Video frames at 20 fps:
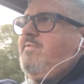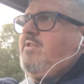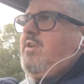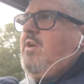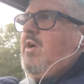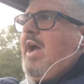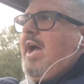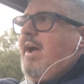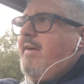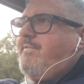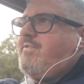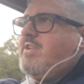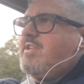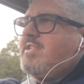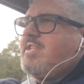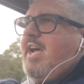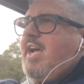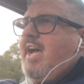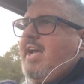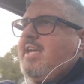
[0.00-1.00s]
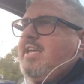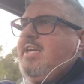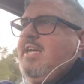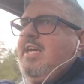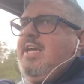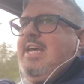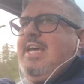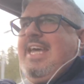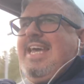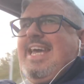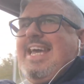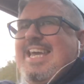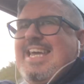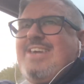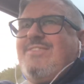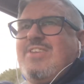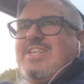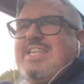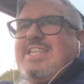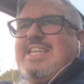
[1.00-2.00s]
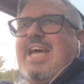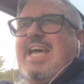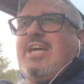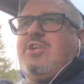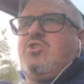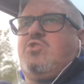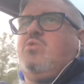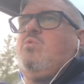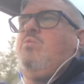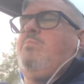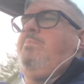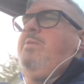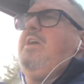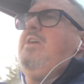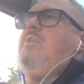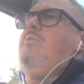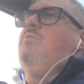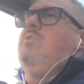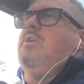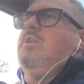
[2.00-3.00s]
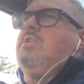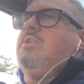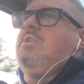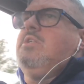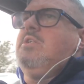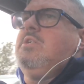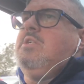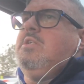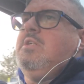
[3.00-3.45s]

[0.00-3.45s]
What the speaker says: you have to say, even in that short period,